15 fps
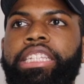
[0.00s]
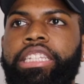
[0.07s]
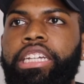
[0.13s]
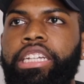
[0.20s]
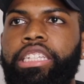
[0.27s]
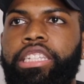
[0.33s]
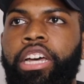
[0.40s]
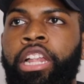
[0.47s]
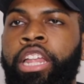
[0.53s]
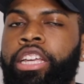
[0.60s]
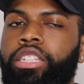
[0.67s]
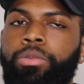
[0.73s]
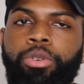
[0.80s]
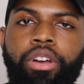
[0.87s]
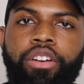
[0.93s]
sense, unless
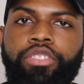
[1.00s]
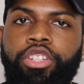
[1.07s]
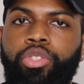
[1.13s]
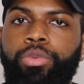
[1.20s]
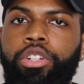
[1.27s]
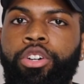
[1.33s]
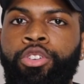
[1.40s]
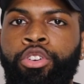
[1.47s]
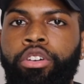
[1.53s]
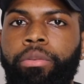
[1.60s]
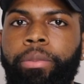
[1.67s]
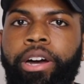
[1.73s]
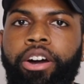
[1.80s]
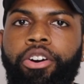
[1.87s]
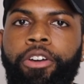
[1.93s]
there's more conversation we don't know
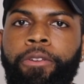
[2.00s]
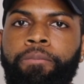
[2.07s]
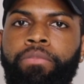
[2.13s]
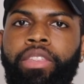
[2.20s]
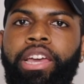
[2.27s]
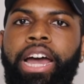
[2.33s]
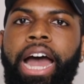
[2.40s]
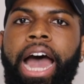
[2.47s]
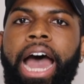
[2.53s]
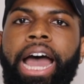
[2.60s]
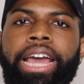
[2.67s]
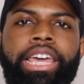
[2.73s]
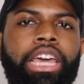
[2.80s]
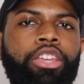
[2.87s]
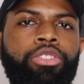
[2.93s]
about,
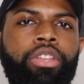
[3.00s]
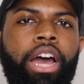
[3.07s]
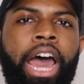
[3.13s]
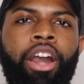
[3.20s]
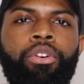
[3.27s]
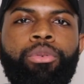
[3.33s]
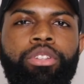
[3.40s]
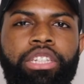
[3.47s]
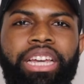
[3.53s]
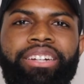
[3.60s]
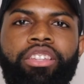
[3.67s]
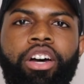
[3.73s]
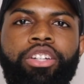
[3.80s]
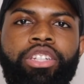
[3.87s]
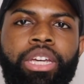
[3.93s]
I don't really see how
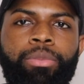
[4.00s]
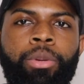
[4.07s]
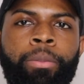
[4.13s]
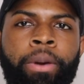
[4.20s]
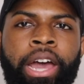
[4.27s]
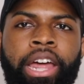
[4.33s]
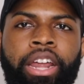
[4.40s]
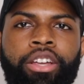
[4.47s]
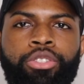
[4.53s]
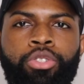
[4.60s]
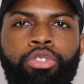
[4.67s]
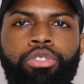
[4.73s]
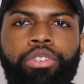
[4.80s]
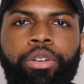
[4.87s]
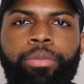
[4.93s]
Tasha can be mad at
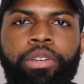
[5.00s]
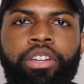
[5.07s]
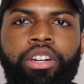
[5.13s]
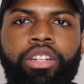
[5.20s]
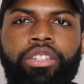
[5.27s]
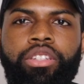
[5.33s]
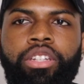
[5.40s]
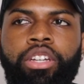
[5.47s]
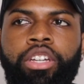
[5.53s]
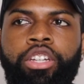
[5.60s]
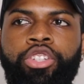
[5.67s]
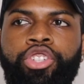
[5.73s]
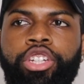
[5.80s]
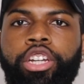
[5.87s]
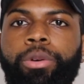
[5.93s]
Tori because
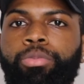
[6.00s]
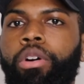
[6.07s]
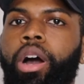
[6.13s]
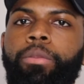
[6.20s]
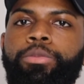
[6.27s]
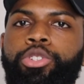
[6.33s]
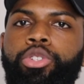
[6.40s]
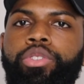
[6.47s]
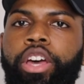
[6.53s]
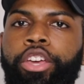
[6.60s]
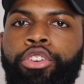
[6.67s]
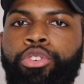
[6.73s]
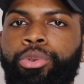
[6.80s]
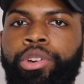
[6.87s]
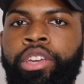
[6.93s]
she didn't promise you that
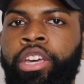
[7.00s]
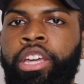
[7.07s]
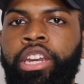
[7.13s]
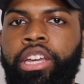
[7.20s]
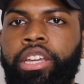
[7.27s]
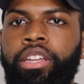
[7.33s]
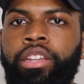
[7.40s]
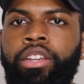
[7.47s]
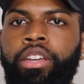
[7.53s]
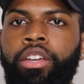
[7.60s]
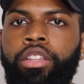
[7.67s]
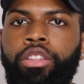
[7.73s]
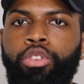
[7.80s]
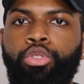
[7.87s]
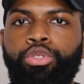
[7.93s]
you were getting
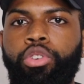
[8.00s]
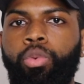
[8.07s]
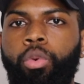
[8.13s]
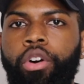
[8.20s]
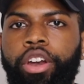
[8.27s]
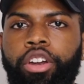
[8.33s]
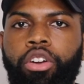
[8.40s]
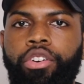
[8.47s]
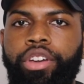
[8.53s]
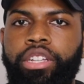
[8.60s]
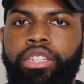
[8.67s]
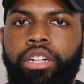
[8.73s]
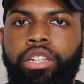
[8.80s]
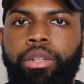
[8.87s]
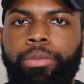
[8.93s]
who you wanted to go
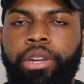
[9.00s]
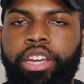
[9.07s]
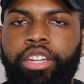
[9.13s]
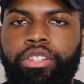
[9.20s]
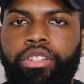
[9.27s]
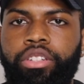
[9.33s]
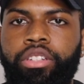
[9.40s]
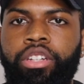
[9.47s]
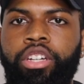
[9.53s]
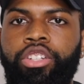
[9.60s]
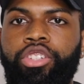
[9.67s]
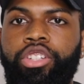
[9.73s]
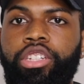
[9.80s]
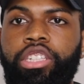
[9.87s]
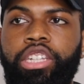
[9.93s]
against an elimination.
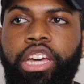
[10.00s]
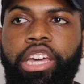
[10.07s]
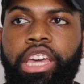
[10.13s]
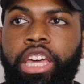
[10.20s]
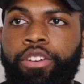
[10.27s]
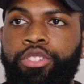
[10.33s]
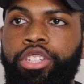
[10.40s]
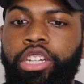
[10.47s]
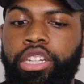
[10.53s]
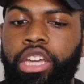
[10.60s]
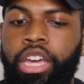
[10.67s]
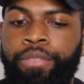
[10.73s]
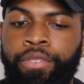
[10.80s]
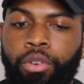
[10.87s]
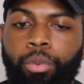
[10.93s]
She said if
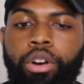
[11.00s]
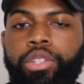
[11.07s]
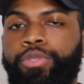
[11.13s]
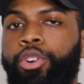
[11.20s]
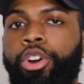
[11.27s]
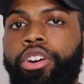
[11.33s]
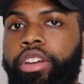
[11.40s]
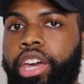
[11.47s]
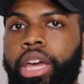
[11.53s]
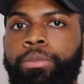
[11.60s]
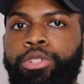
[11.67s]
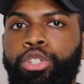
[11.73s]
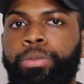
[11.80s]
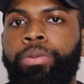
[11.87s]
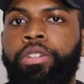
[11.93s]
it works for her game,
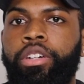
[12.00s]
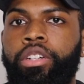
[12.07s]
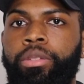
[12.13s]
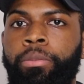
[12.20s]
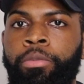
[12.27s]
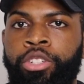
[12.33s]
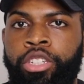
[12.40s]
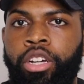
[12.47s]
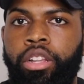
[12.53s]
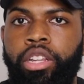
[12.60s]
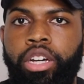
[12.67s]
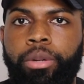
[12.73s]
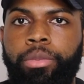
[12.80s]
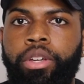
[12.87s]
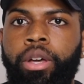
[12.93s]
she'll put Michelle
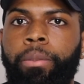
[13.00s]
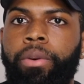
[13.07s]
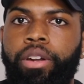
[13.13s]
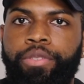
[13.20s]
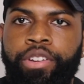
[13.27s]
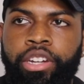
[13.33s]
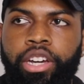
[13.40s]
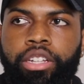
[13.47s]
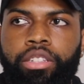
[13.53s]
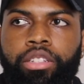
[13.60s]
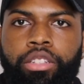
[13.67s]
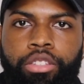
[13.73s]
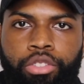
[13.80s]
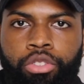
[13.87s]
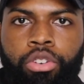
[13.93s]
up, but if it
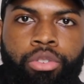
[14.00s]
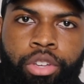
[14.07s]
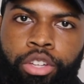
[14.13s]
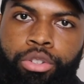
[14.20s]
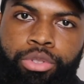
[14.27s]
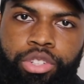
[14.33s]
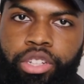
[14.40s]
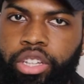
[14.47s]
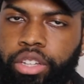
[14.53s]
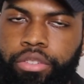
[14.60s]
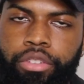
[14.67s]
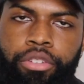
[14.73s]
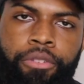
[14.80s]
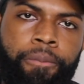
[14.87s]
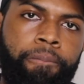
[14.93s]
doesn't, you're gonna get who she give
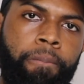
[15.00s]
you.